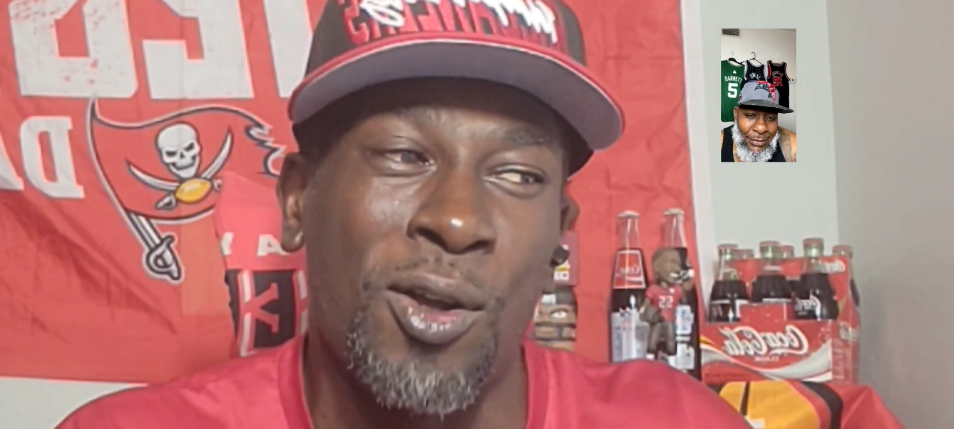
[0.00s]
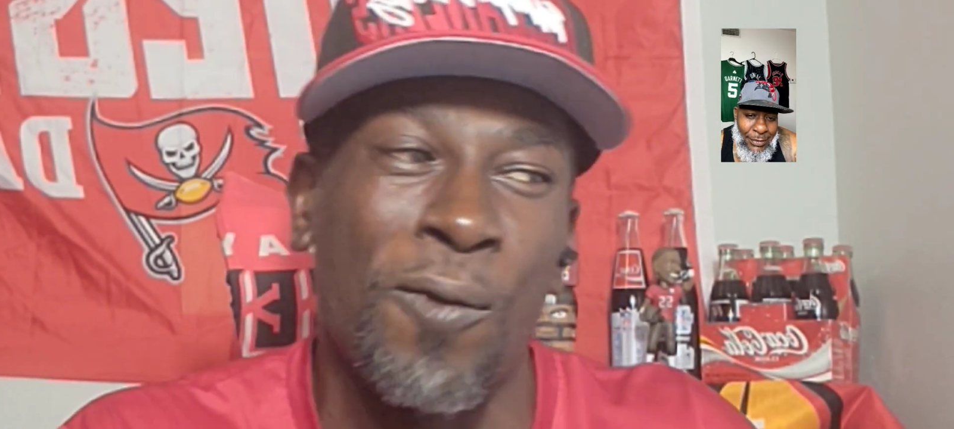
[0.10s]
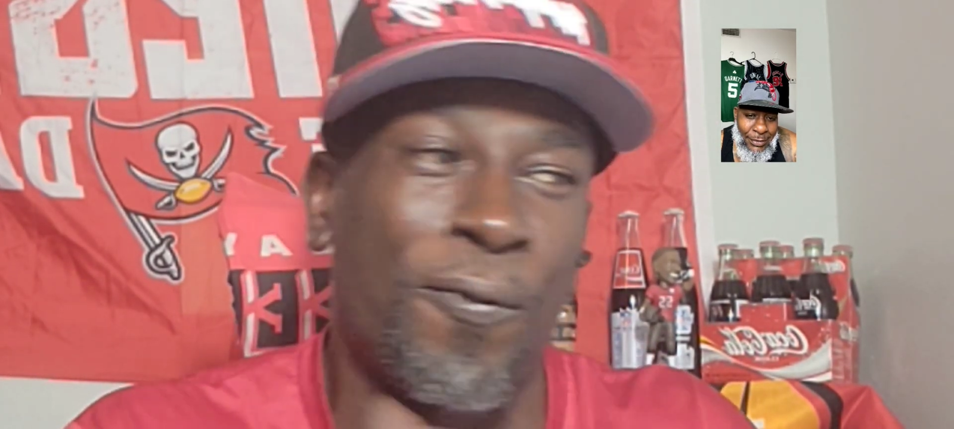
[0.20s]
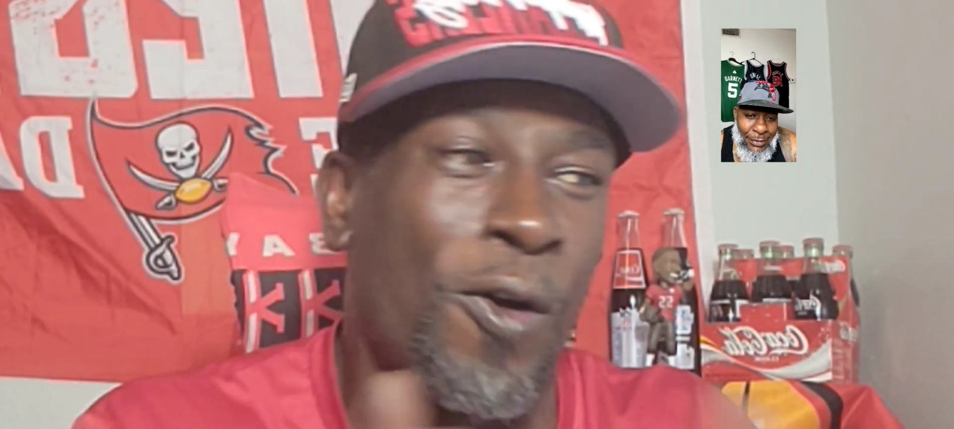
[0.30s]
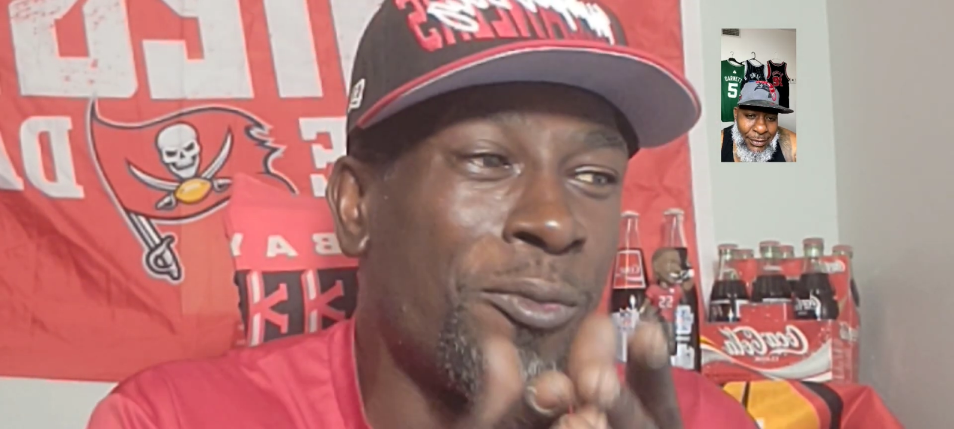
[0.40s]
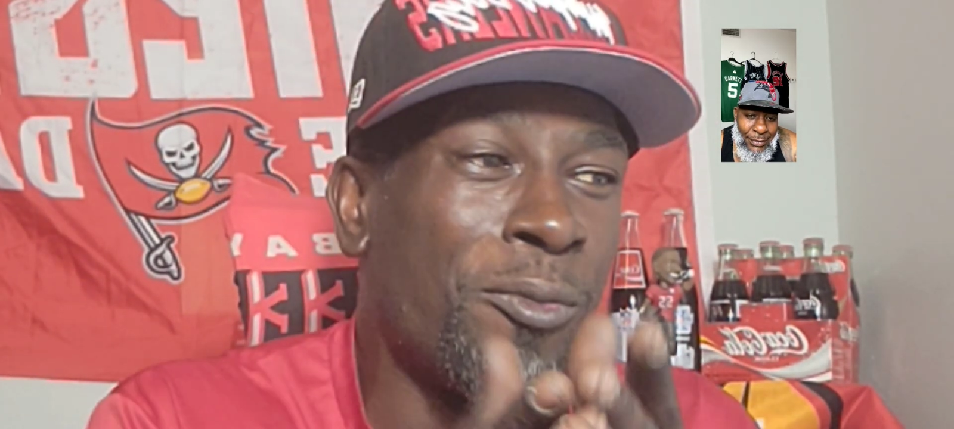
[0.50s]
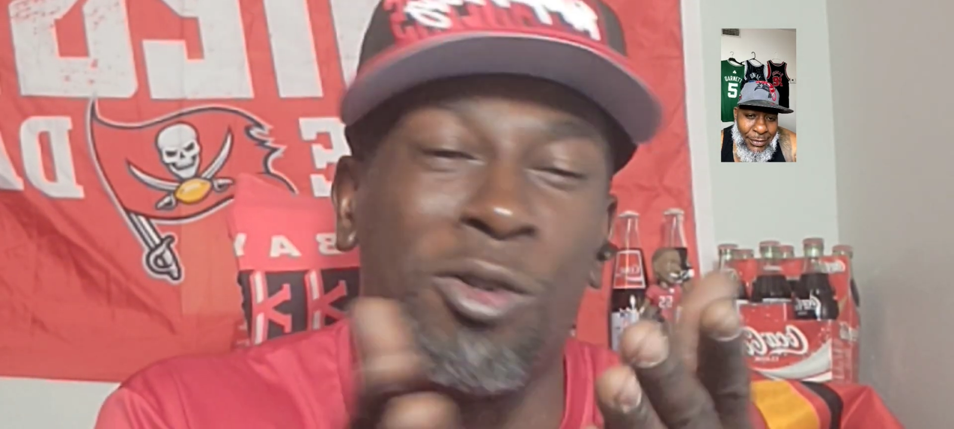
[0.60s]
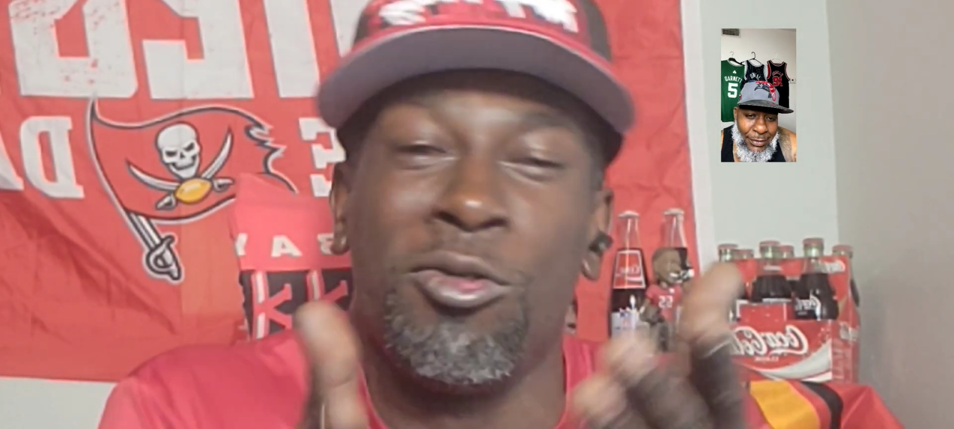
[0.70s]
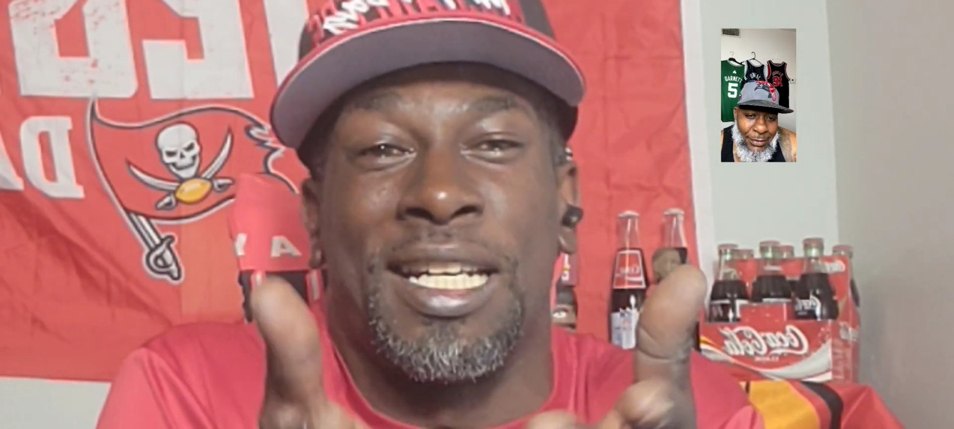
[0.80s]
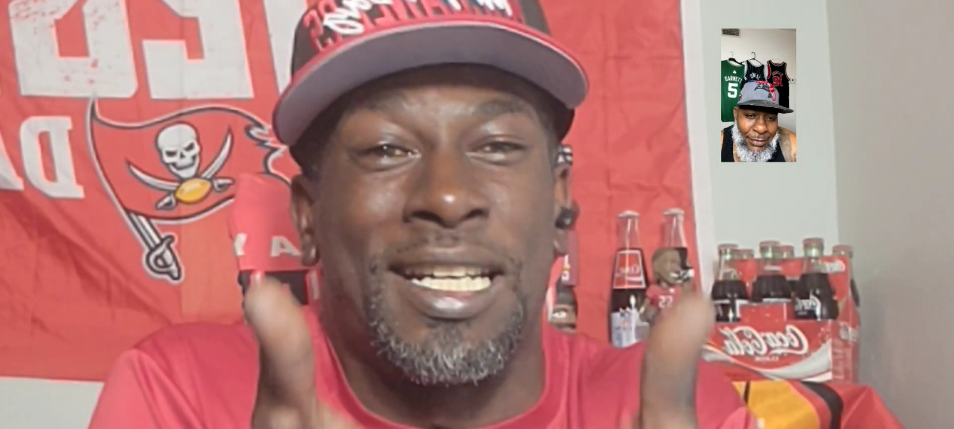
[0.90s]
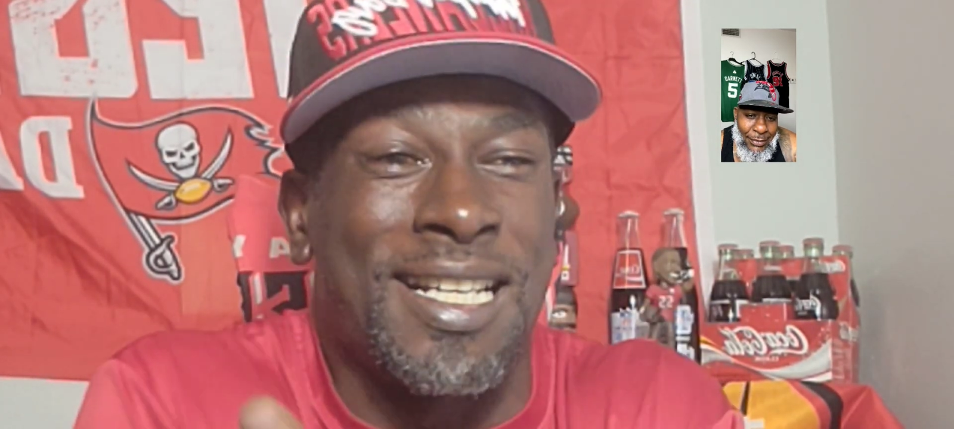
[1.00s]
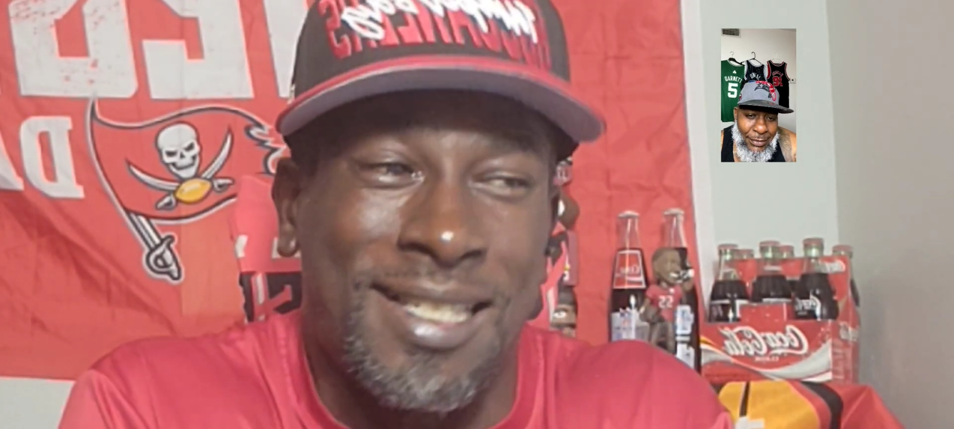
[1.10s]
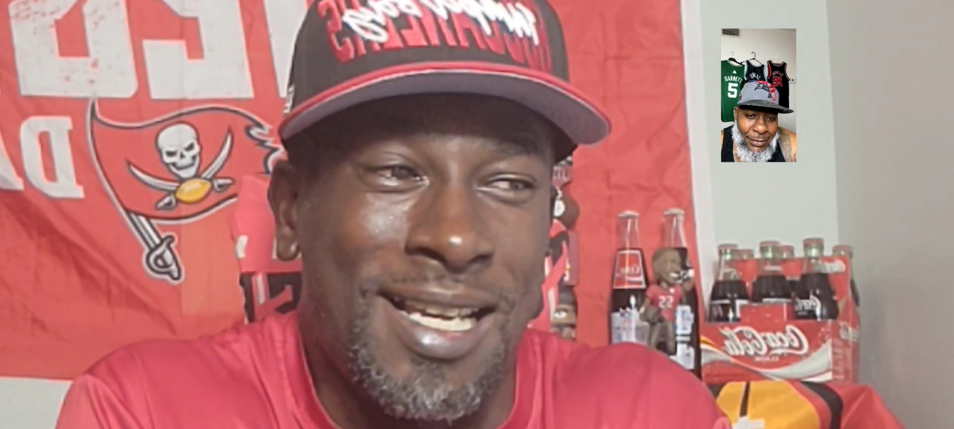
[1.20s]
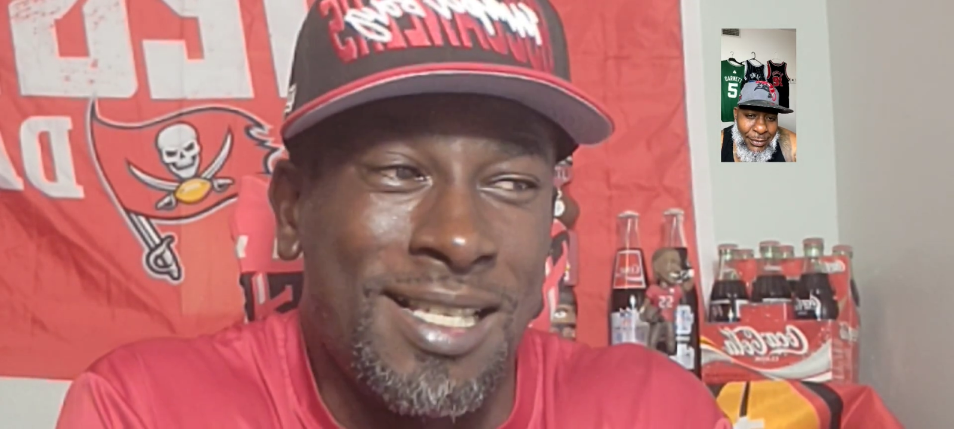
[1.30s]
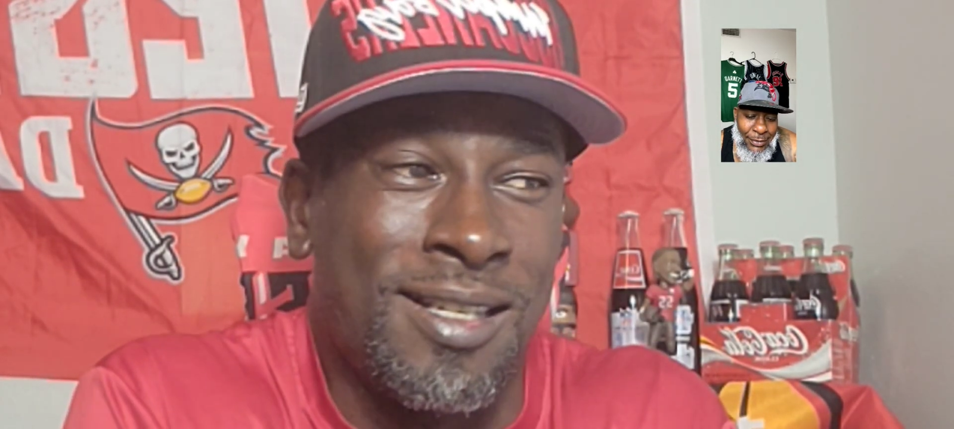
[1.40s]
So far, when you're looking at
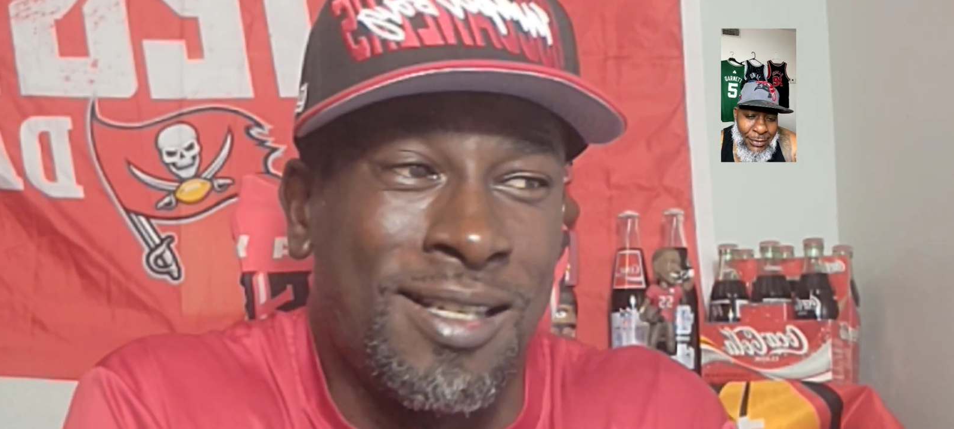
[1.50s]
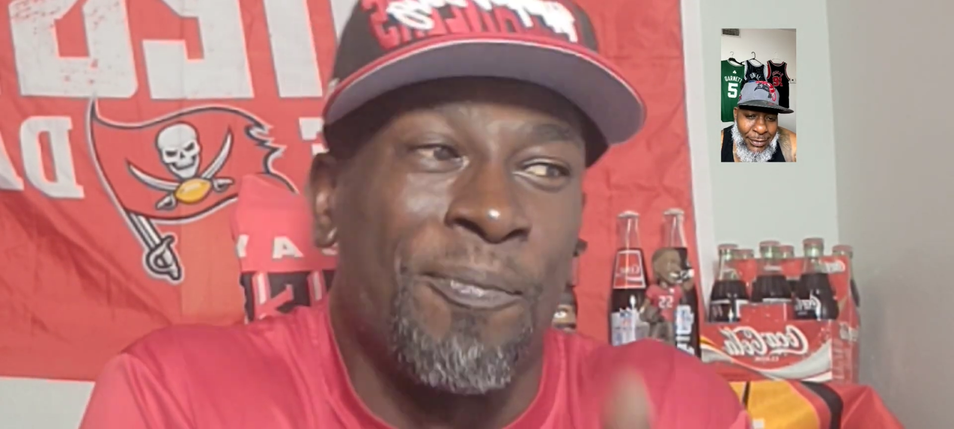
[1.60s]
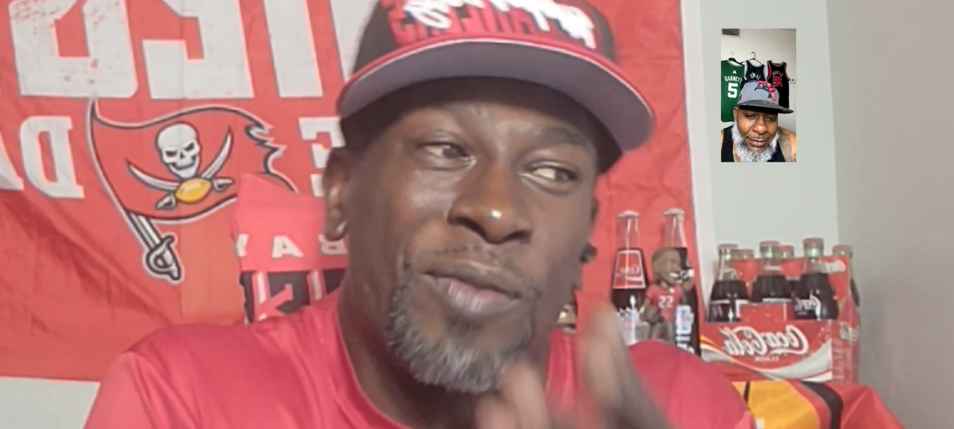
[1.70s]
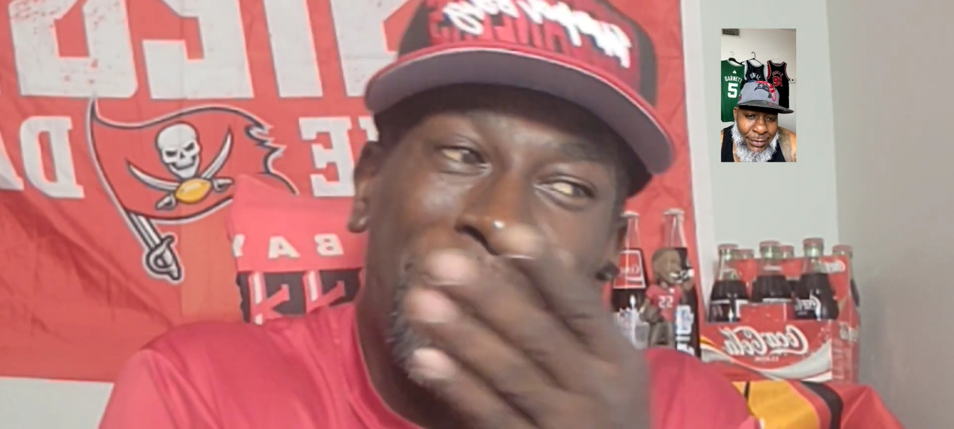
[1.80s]
this season,